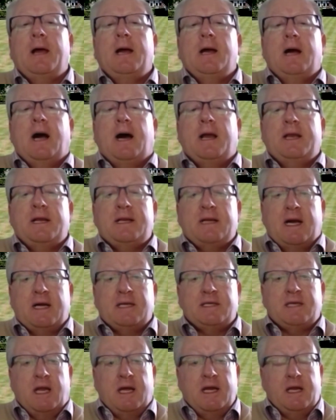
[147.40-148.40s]
and it
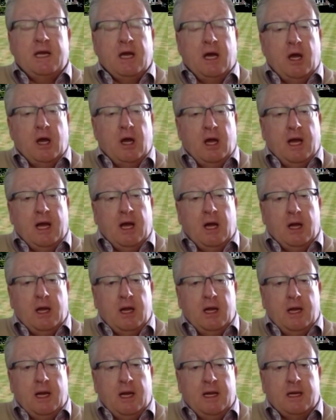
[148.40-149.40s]
has like a
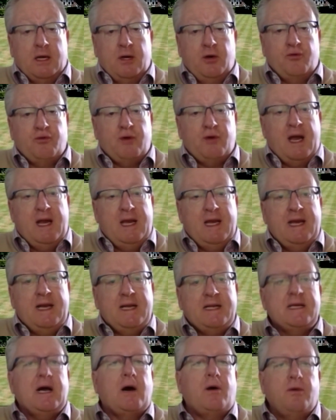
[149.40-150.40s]
grey
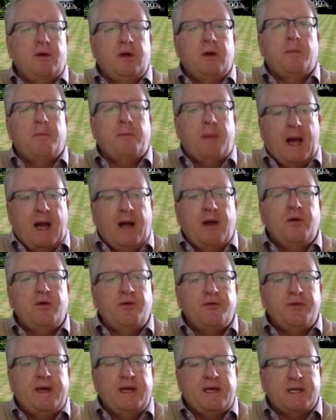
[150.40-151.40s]
talcum
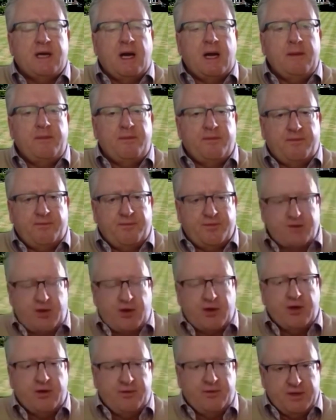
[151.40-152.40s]
powdery type
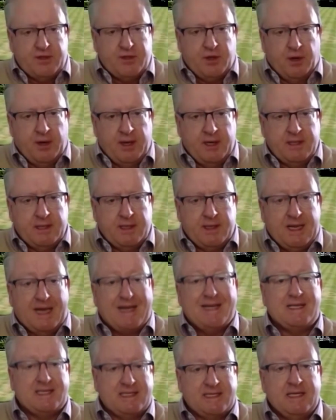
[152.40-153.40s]
surface on it,
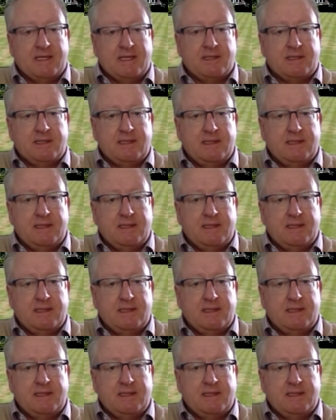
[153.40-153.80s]
that's silt.